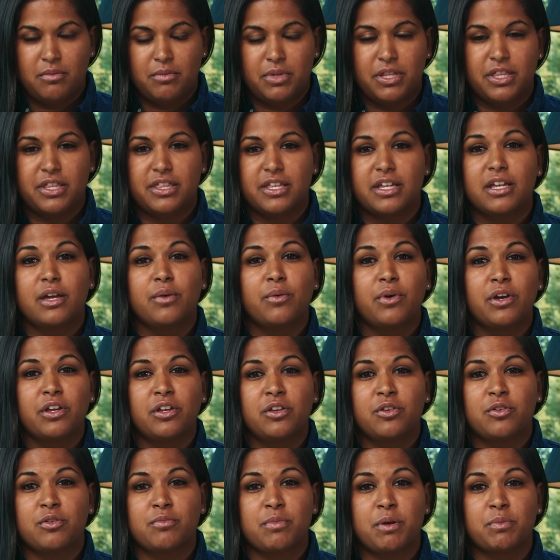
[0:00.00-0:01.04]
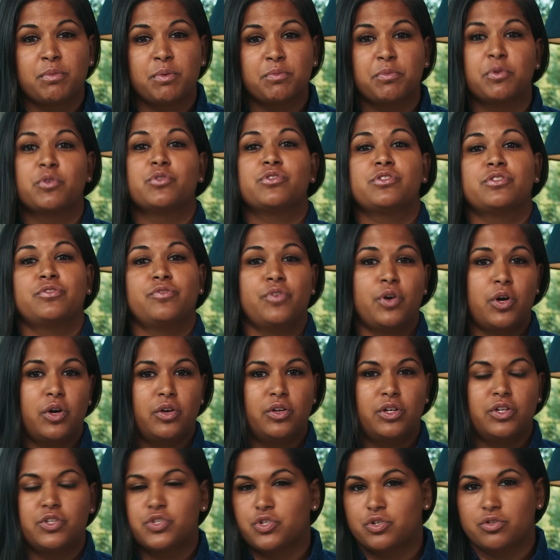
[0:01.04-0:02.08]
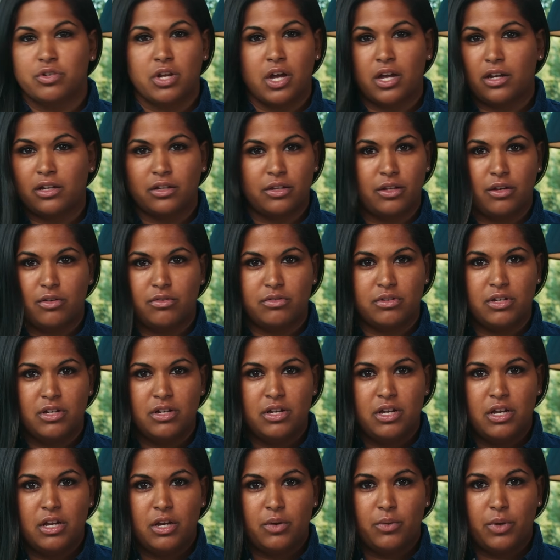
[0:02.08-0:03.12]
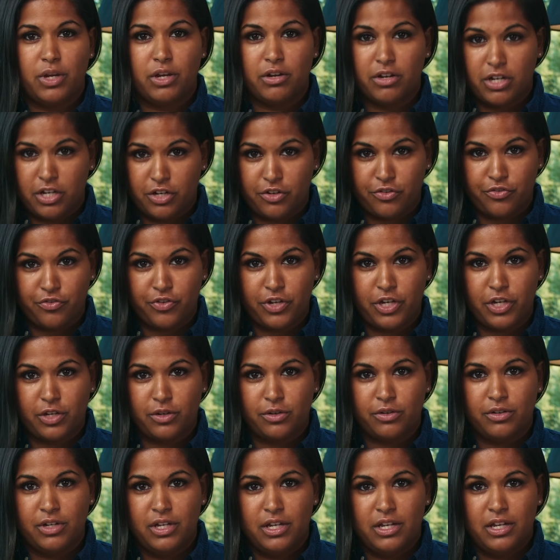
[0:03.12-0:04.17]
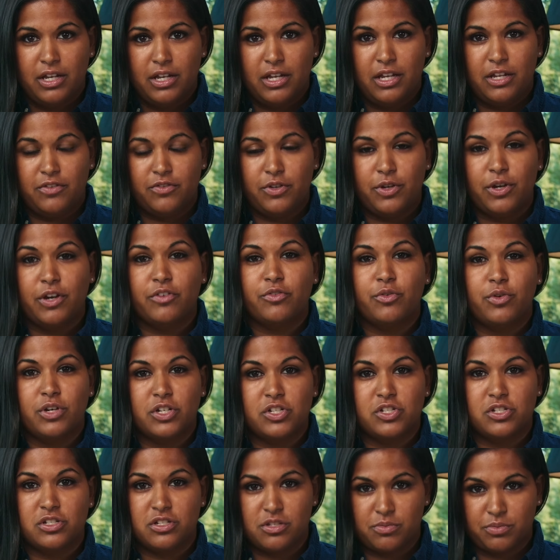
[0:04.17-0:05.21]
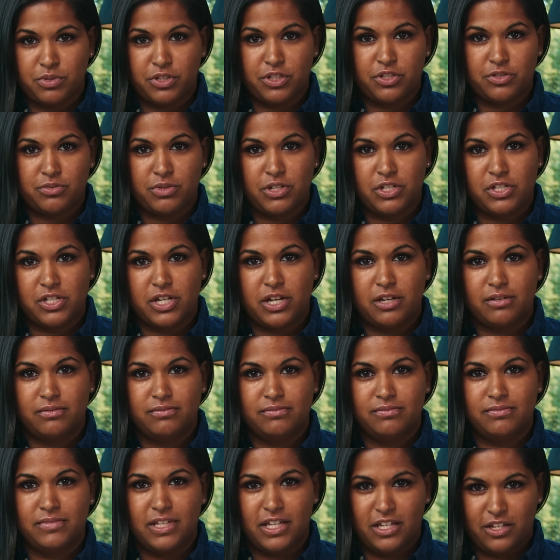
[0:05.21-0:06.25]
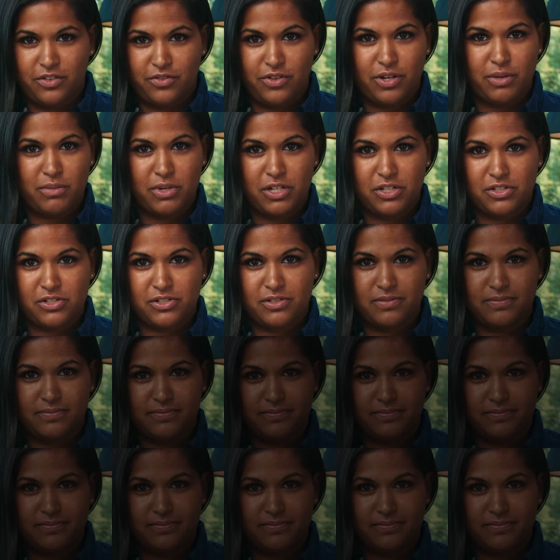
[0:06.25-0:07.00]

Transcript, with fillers: But the thing I want you to remember most of all is you're not alone. We are here for you, and if you have questions, please reach out. Thank you very much.